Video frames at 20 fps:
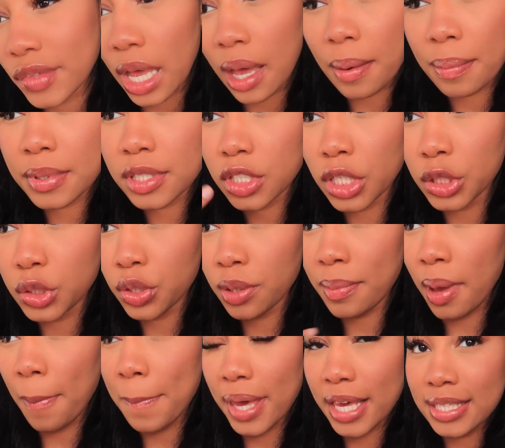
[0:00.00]
I'm gonna start doing
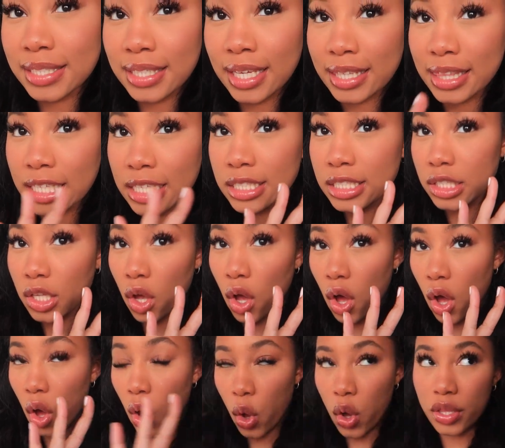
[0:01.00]
my base like this
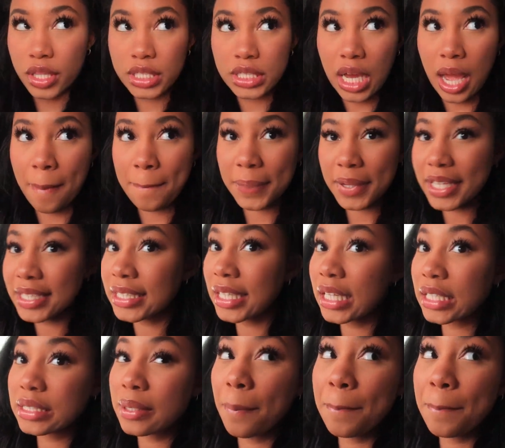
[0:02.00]
all the time because it looks